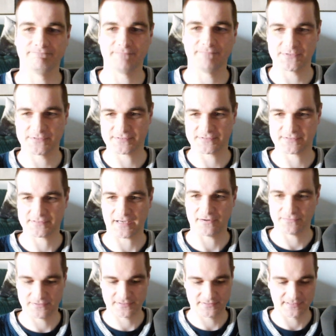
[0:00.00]

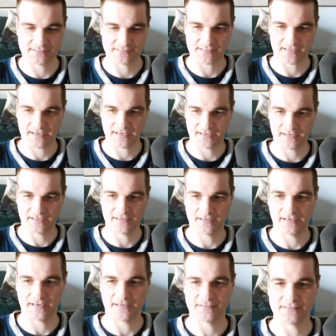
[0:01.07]
sound design
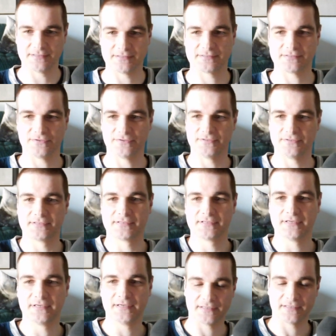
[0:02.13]
and synth
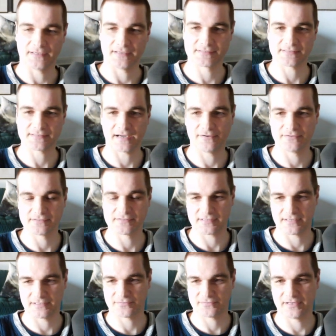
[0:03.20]
sounds.
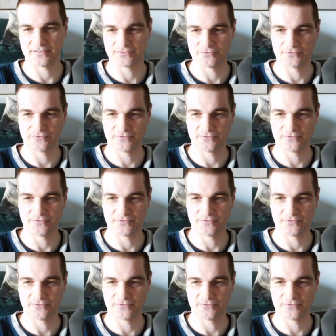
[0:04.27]
I tried to